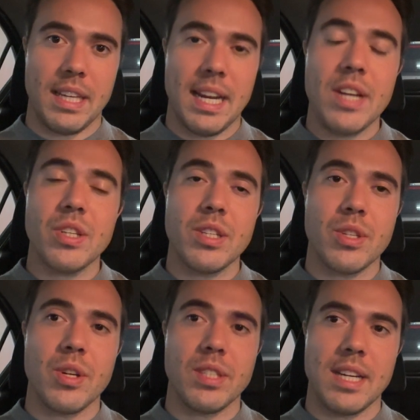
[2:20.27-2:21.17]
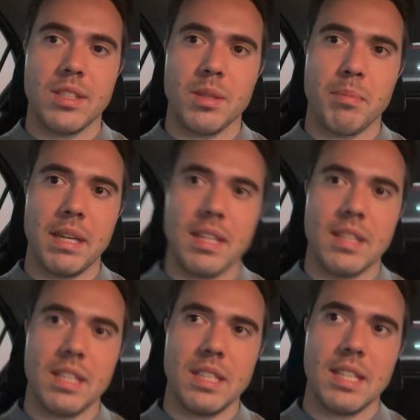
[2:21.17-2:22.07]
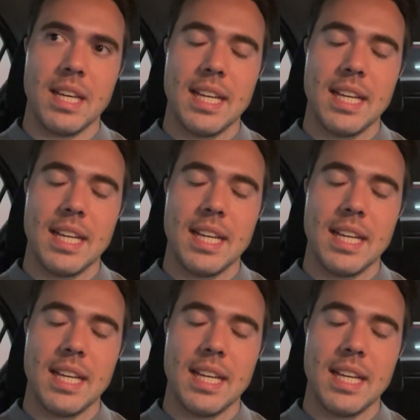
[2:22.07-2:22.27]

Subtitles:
it actually turned out to be the